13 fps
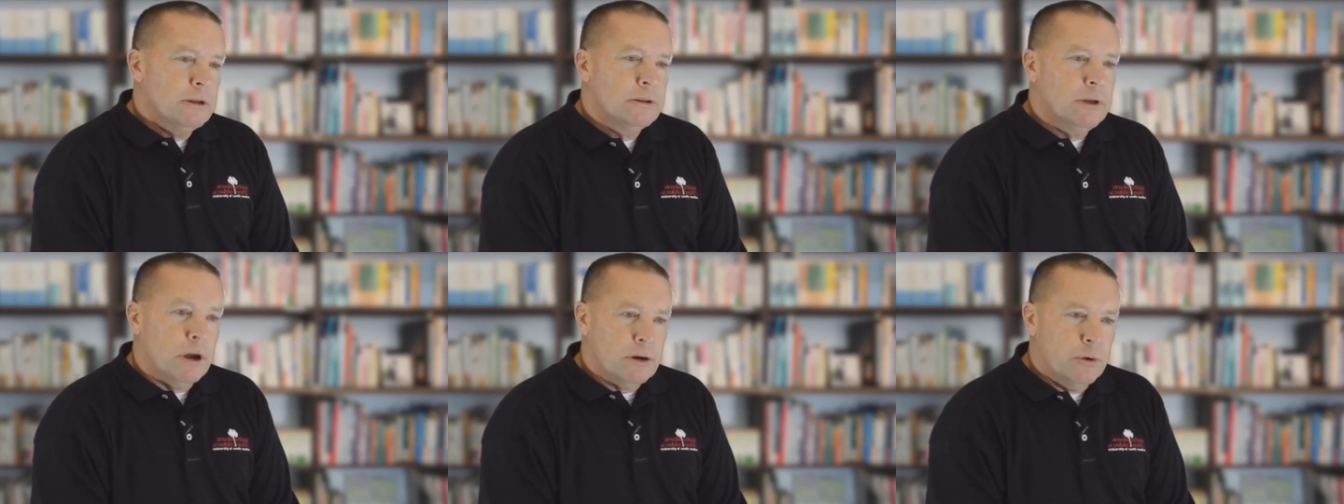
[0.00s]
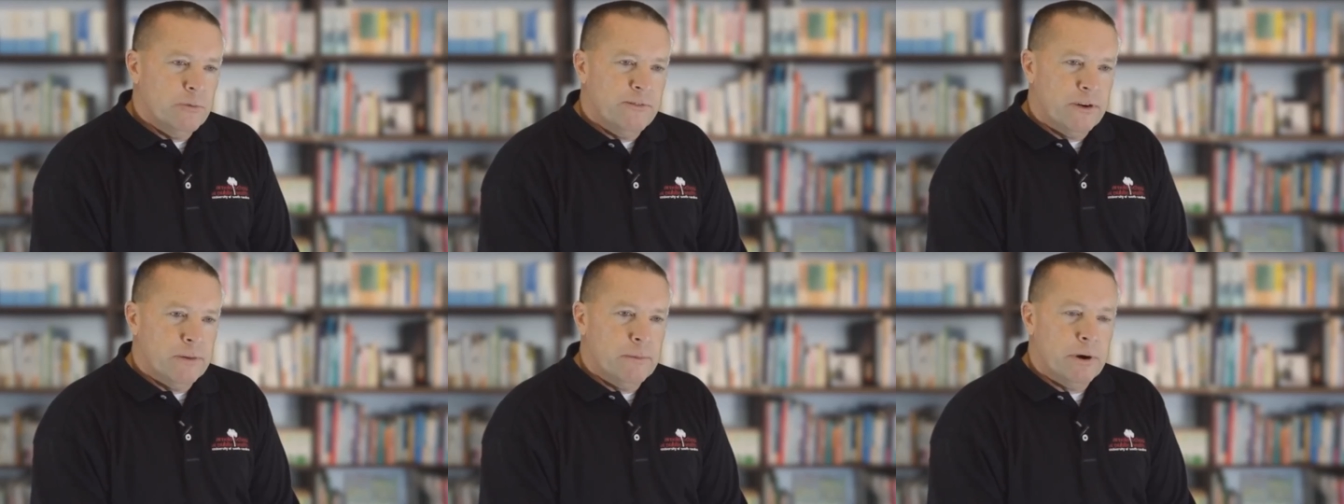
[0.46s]
Dr.
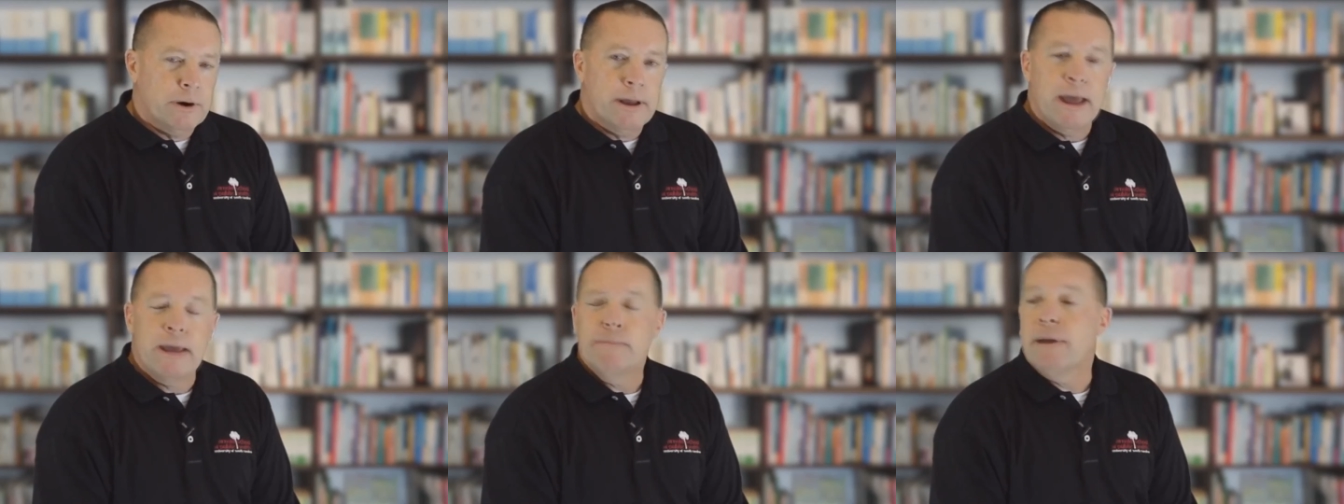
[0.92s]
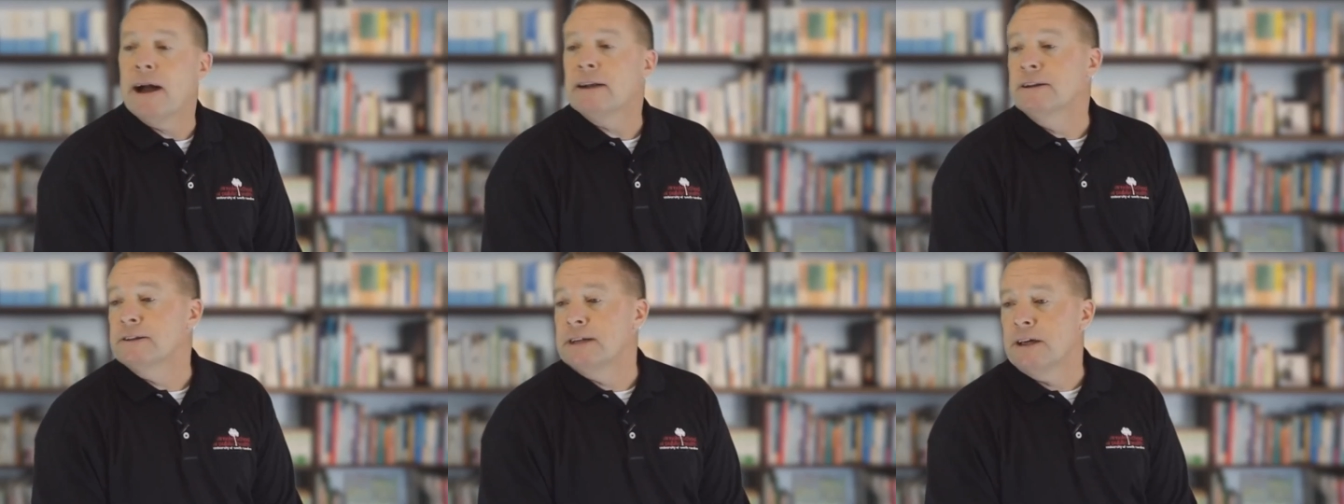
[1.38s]
Vernberg came
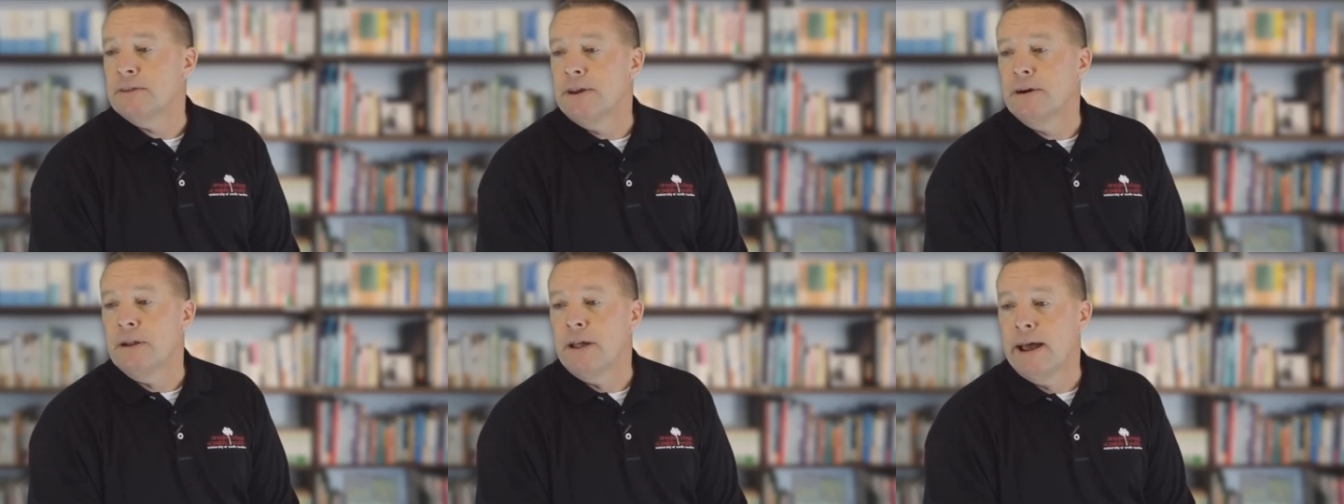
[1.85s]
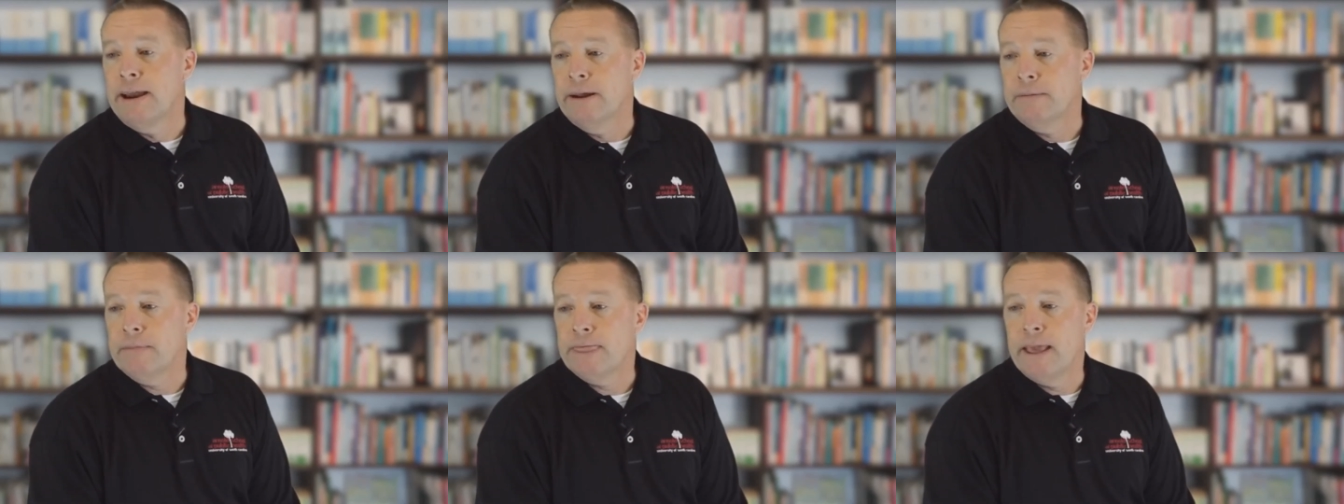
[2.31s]
back to South
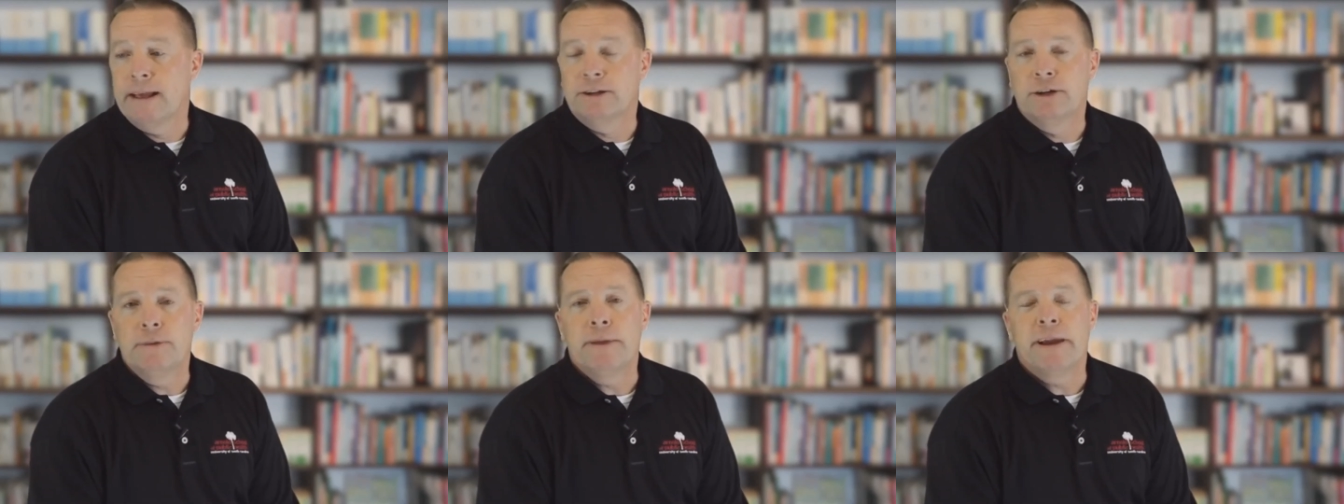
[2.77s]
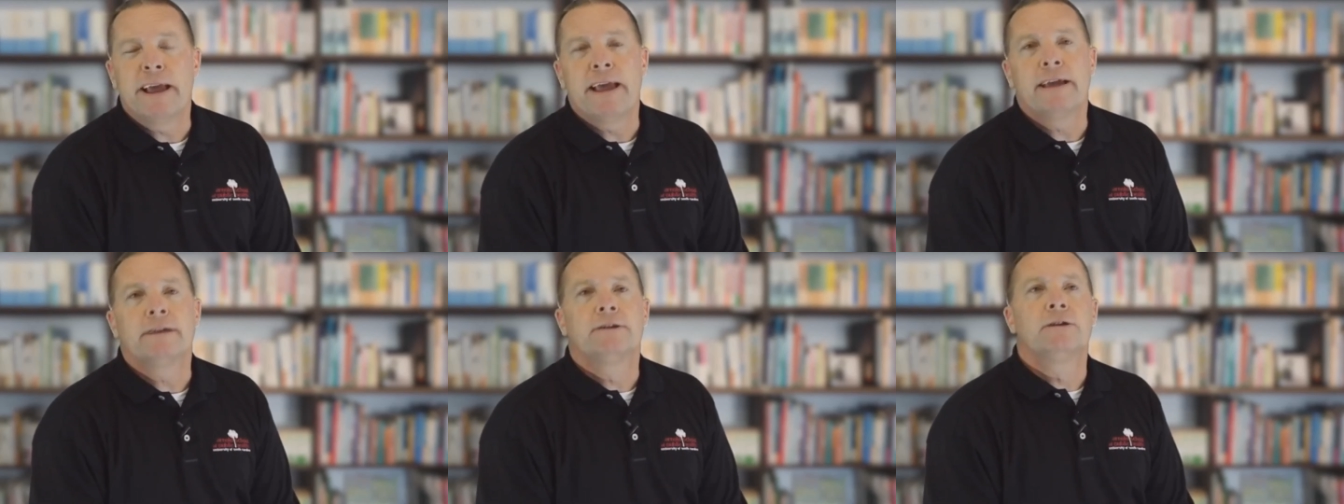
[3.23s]
Carolina and she
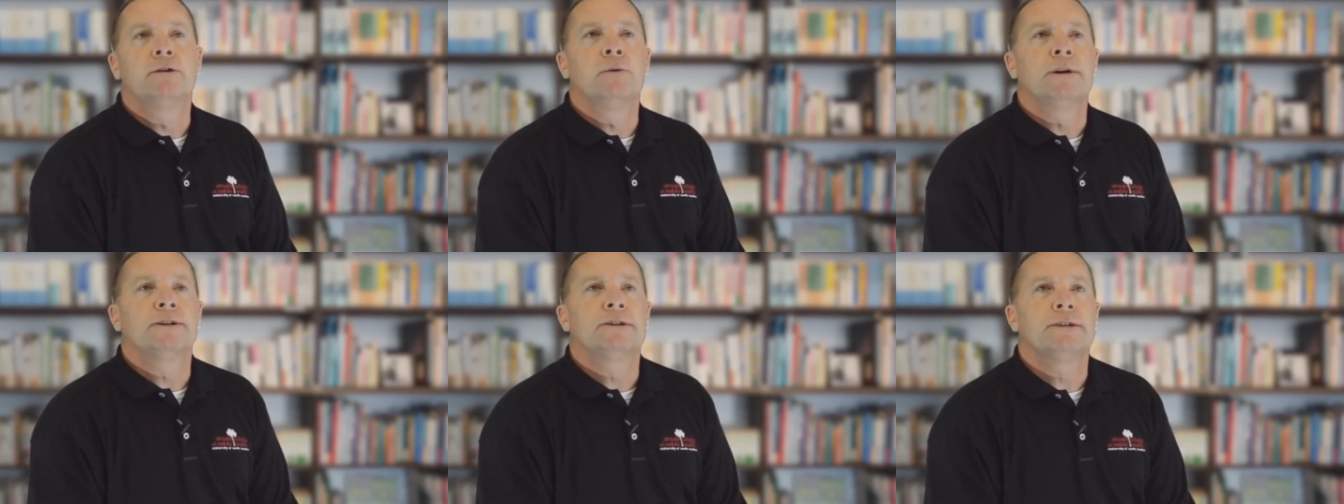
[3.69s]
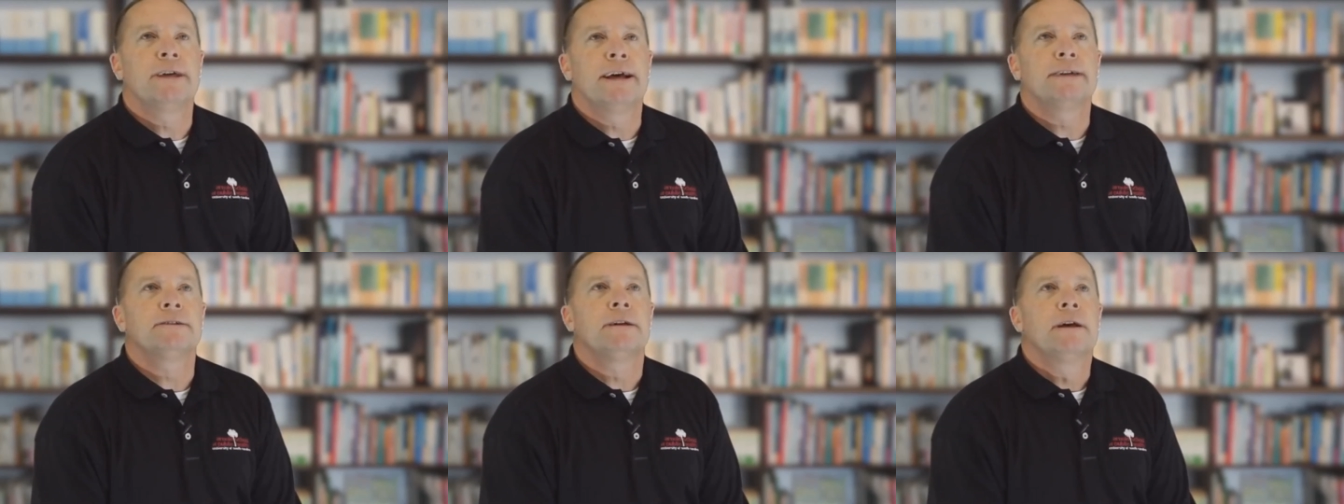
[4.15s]
began to
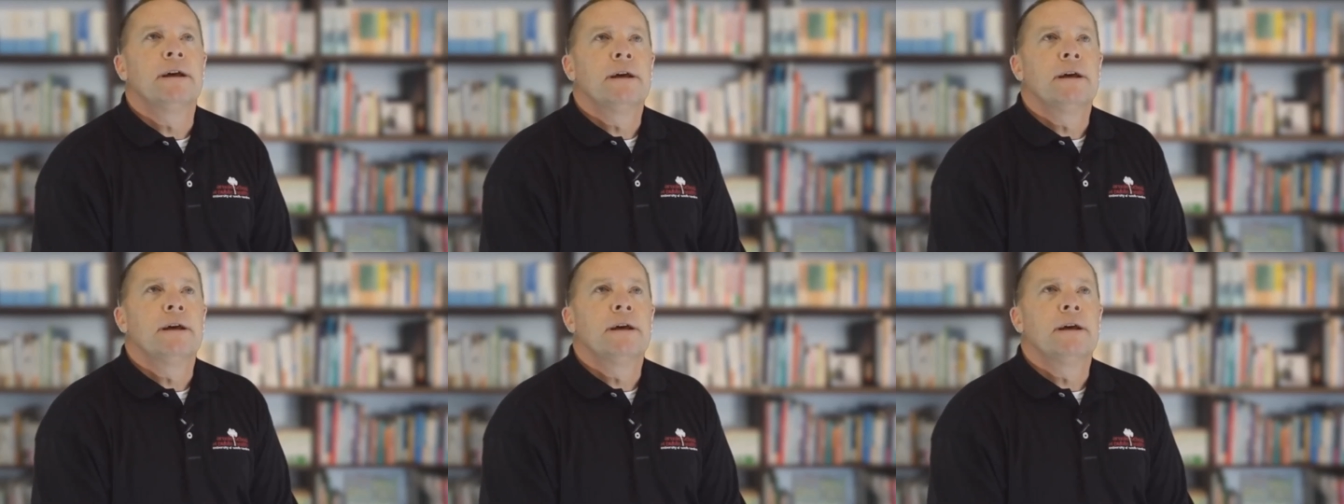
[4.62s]
assess